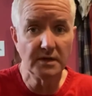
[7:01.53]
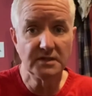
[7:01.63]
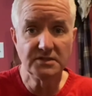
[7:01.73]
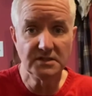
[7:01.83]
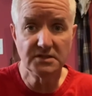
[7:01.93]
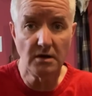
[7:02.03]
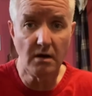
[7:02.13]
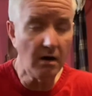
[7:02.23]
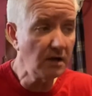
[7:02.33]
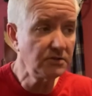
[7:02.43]
She's
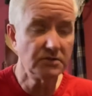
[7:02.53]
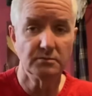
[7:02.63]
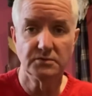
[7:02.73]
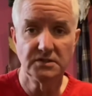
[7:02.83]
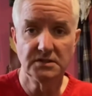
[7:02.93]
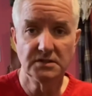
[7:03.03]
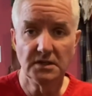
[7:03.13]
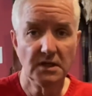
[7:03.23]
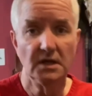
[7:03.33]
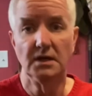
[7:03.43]
awesome. He's
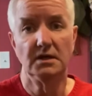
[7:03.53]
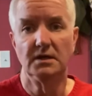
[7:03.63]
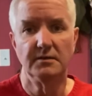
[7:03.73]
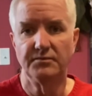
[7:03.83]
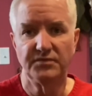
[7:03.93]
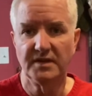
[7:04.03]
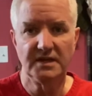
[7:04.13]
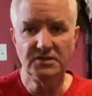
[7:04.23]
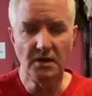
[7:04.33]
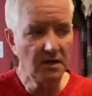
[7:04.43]

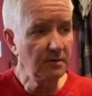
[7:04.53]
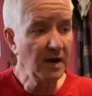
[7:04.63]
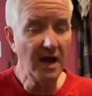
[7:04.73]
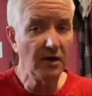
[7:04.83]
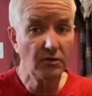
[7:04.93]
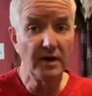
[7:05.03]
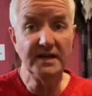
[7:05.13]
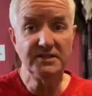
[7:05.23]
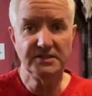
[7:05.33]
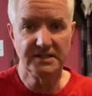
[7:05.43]
talking about how great
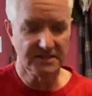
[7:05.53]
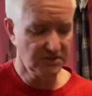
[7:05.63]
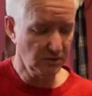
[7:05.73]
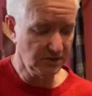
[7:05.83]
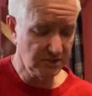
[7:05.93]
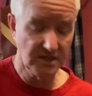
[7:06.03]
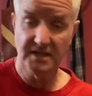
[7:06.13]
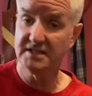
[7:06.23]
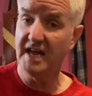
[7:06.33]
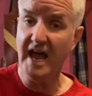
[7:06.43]
she is. So it's
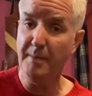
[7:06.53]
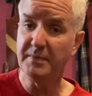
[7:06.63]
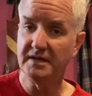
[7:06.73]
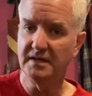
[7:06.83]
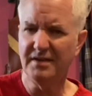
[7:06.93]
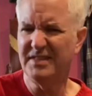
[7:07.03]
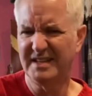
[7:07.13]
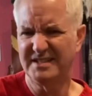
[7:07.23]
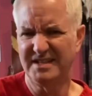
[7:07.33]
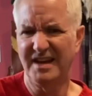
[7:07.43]
a happy, I think
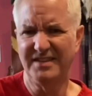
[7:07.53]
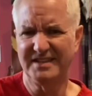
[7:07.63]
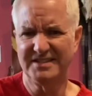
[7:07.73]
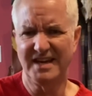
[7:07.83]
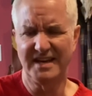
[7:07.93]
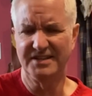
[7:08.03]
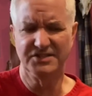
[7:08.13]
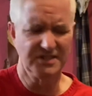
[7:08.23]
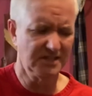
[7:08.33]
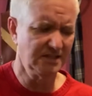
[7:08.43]
it's A,
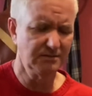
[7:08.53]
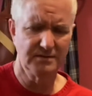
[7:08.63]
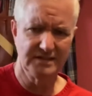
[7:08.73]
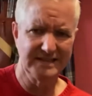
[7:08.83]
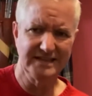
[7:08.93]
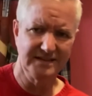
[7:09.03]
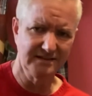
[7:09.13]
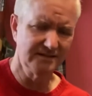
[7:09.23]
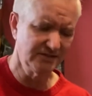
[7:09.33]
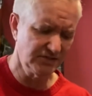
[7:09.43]
G, D,
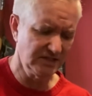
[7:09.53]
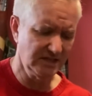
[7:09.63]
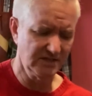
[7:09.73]
C.